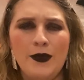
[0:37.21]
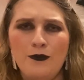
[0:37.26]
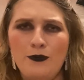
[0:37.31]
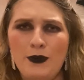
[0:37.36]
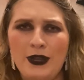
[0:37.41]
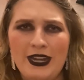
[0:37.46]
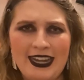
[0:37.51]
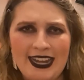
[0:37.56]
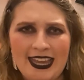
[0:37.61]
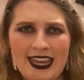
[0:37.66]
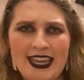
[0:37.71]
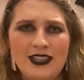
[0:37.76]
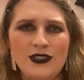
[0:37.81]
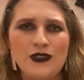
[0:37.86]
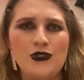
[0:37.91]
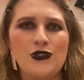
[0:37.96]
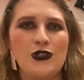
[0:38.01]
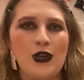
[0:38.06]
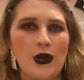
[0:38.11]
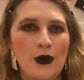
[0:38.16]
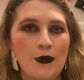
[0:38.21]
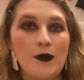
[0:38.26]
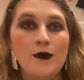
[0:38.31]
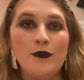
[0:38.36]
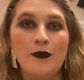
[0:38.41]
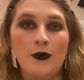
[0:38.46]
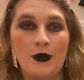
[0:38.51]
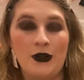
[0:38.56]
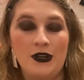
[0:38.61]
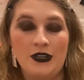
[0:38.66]
But it is so
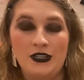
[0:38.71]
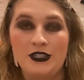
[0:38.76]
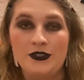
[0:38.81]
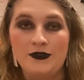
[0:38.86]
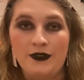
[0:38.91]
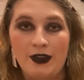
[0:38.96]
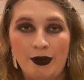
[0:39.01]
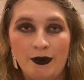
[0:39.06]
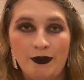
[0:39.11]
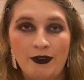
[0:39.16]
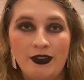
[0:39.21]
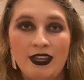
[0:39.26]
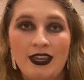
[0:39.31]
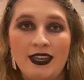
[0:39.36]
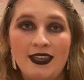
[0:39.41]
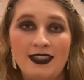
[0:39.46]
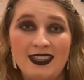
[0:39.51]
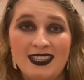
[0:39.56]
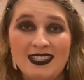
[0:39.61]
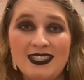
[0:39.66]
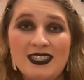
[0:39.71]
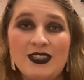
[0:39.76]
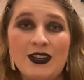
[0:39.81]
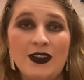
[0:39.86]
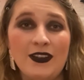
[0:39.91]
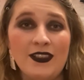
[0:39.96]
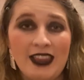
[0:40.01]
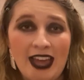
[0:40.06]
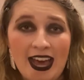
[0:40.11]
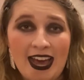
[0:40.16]
important to vote. This is
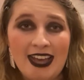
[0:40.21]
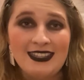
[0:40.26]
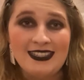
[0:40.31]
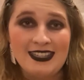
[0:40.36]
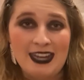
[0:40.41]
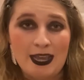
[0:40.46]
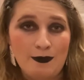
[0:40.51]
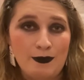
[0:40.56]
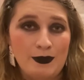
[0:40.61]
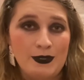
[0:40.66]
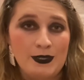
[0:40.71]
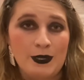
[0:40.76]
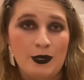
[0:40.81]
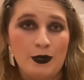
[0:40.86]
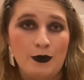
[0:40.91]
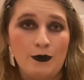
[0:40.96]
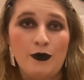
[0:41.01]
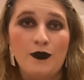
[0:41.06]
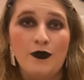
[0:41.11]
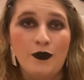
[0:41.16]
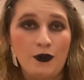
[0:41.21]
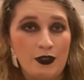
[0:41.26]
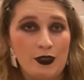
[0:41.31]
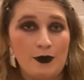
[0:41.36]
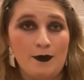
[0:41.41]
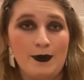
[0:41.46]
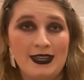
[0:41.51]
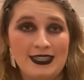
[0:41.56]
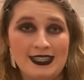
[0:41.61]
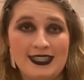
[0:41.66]
our last episode before the
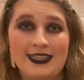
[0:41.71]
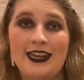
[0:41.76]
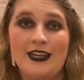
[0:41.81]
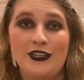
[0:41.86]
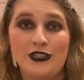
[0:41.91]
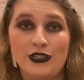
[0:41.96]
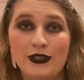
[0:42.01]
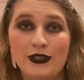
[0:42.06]
presidential